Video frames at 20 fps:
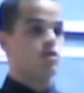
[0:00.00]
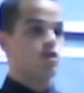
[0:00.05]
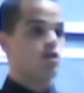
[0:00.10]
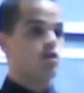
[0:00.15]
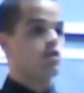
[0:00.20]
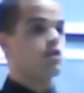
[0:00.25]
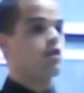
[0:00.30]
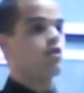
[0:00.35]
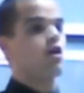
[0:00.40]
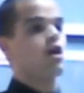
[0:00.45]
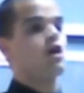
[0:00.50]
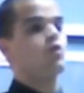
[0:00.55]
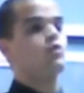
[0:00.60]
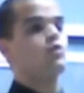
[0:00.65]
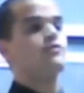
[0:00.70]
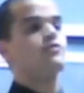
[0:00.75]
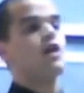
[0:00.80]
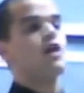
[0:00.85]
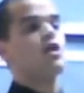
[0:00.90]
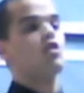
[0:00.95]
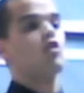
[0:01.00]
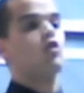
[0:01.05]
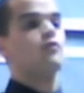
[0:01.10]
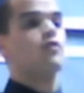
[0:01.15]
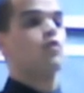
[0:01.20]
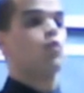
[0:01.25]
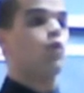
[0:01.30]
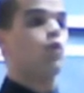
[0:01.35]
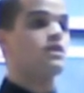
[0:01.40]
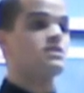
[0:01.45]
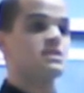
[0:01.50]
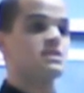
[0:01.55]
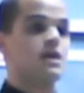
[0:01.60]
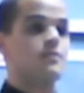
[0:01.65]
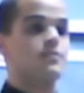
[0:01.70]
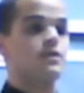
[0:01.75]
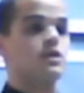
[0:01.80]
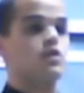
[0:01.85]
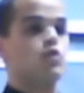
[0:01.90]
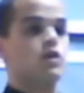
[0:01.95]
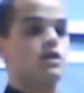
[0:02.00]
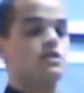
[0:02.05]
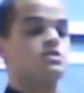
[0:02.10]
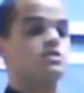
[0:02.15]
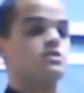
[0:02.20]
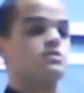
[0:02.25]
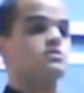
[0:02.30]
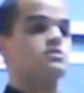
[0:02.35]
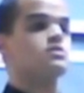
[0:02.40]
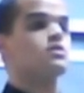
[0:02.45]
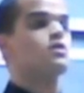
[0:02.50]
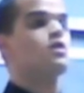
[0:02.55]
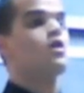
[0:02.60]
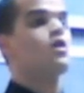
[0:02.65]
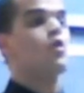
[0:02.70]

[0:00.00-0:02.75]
earlier on we've gone over one-step equations